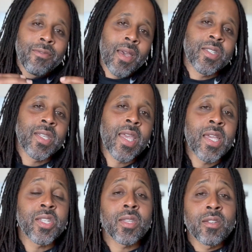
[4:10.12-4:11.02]
that's the
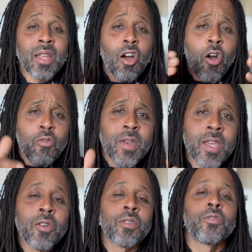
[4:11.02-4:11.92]
case, then hone
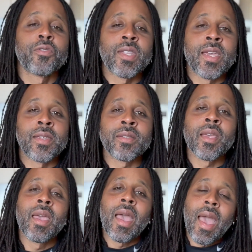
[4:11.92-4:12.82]
in on those things
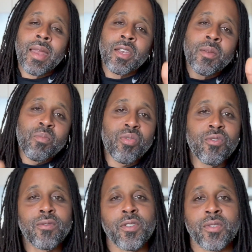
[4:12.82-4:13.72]
and
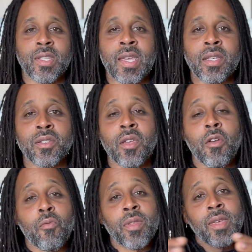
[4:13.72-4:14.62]
improve those things
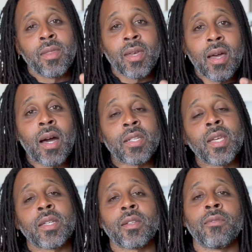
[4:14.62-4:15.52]
within the
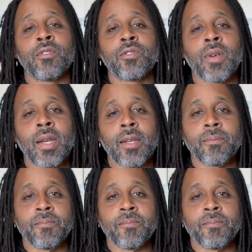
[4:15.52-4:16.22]
context of your training.